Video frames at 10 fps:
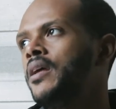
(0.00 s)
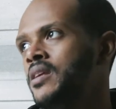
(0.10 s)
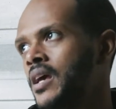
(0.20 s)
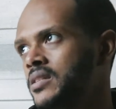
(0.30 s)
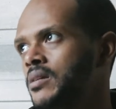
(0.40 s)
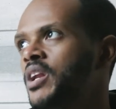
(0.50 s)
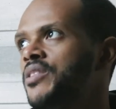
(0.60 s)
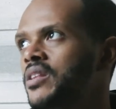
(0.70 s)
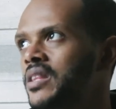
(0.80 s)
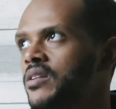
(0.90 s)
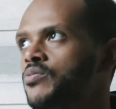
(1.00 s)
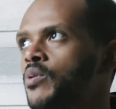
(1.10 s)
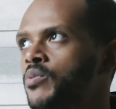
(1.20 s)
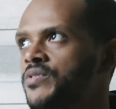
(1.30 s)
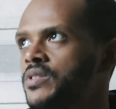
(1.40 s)
Yes, I mean, I think that's
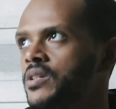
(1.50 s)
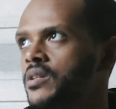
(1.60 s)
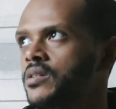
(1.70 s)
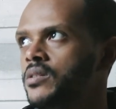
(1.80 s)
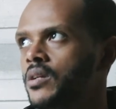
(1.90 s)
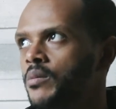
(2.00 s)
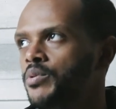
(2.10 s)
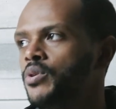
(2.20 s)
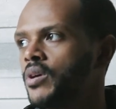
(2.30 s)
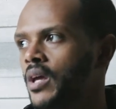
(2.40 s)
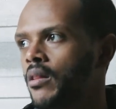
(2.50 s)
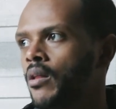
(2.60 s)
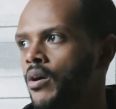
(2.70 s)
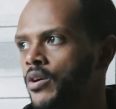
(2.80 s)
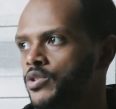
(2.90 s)
what we've seen in computing at
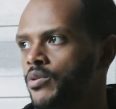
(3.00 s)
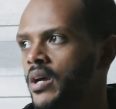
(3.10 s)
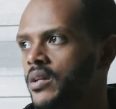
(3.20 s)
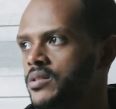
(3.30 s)
large, right?